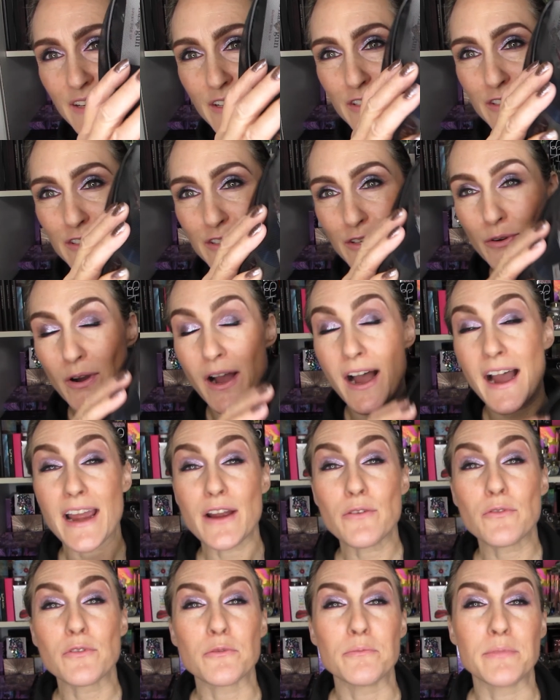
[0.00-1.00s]
So
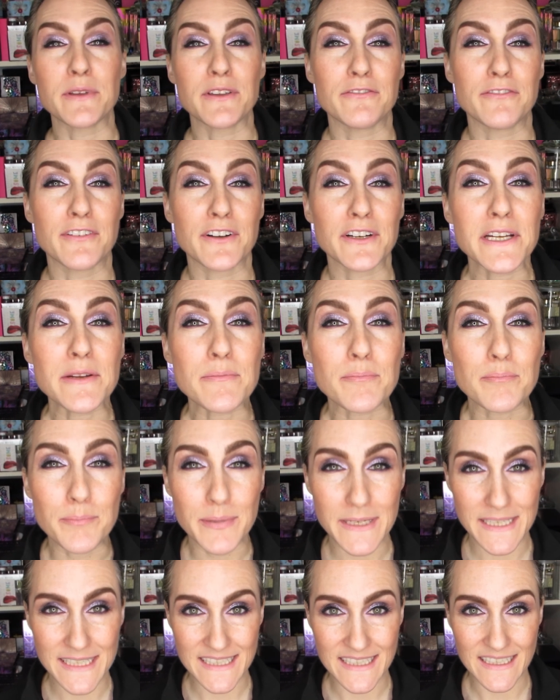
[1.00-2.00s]
I will be very
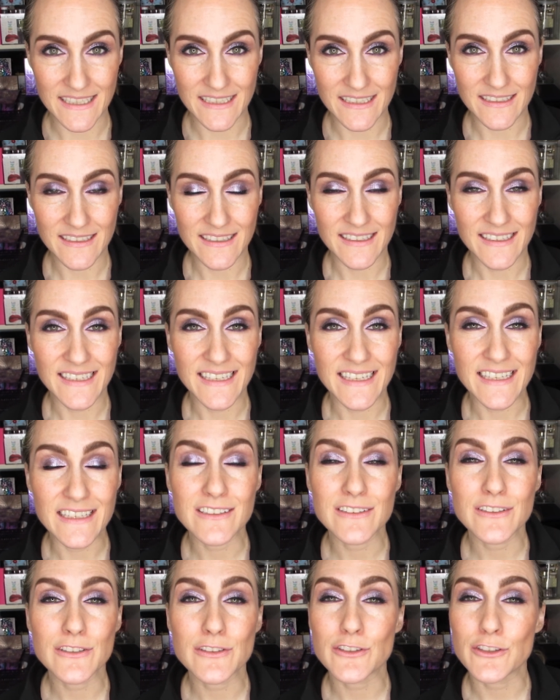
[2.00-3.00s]
busy
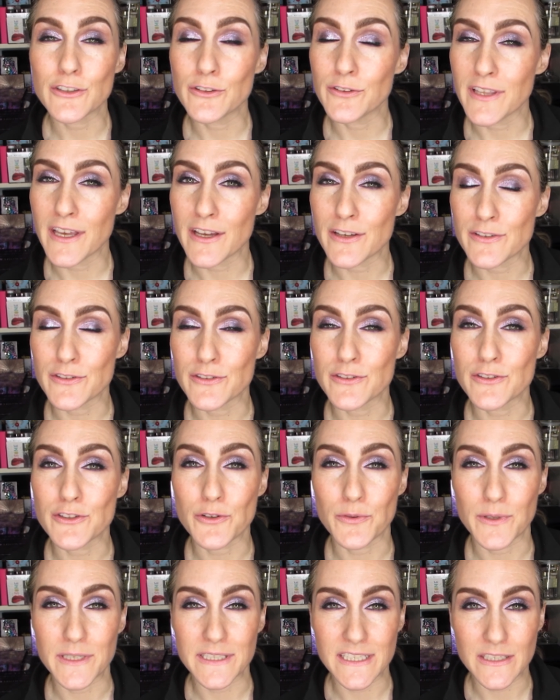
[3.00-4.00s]
in
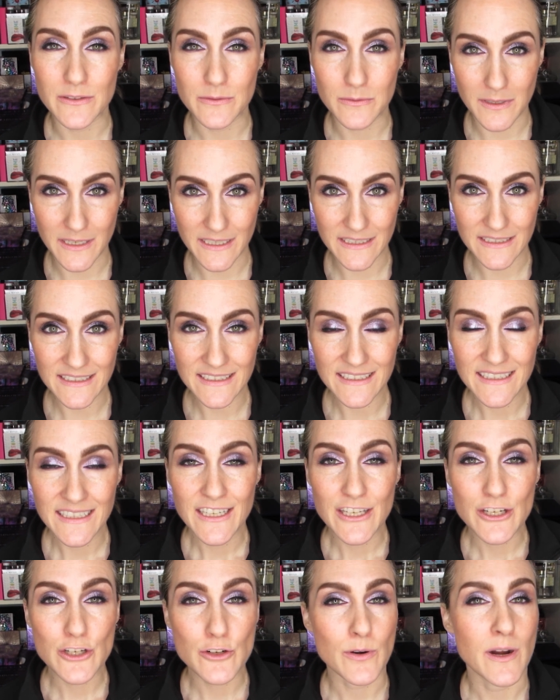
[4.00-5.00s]
2021
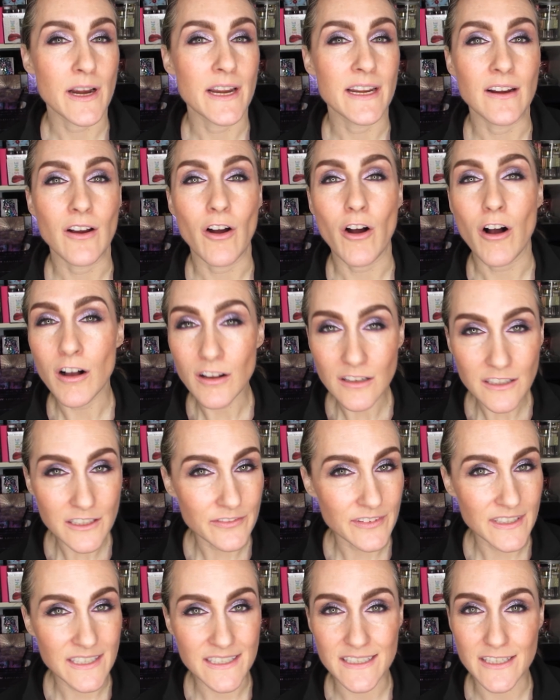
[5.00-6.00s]
trying all
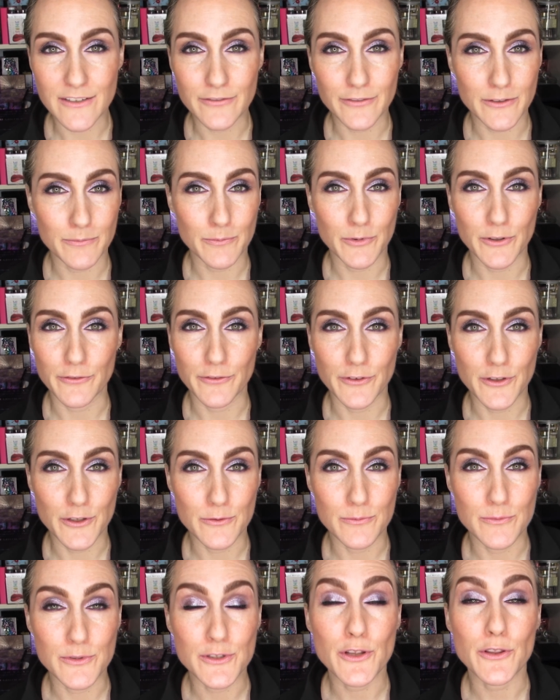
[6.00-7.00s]
of these different
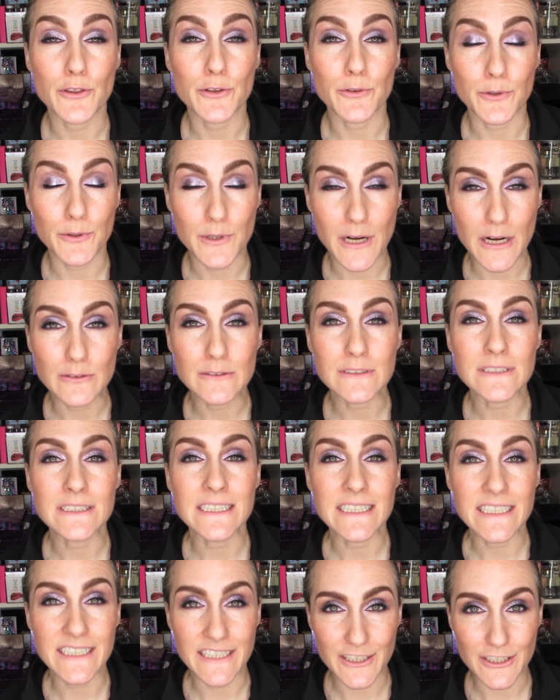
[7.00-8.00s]
perfumes throughout
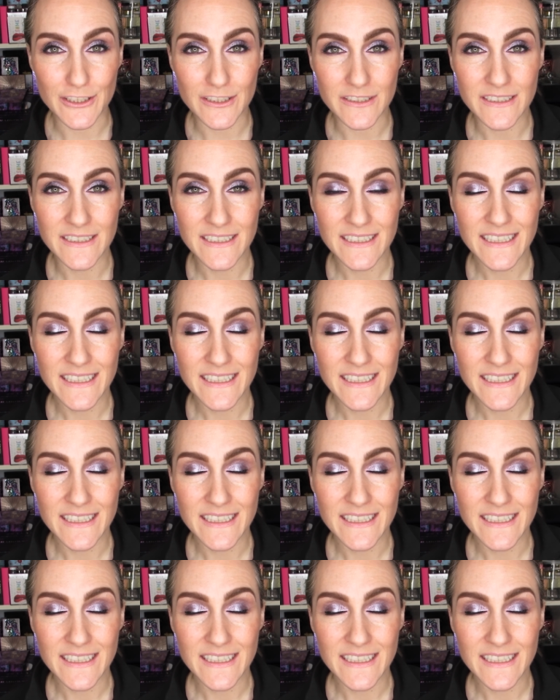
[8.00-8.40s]
the year,